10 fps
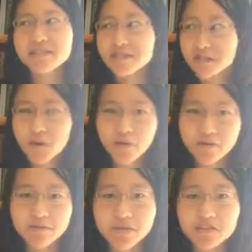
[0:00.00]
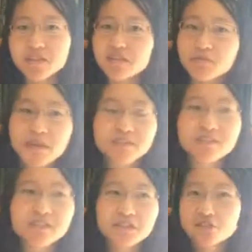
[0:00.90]
disappointment because he's
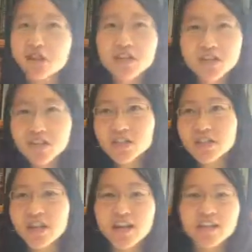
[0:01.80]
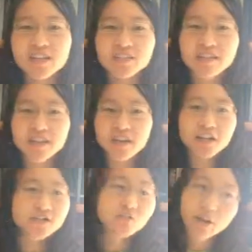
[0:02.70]
basically a drunkard and like
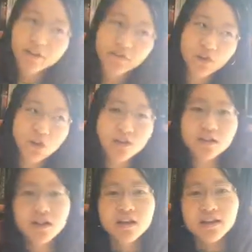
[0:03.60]
ungrateful.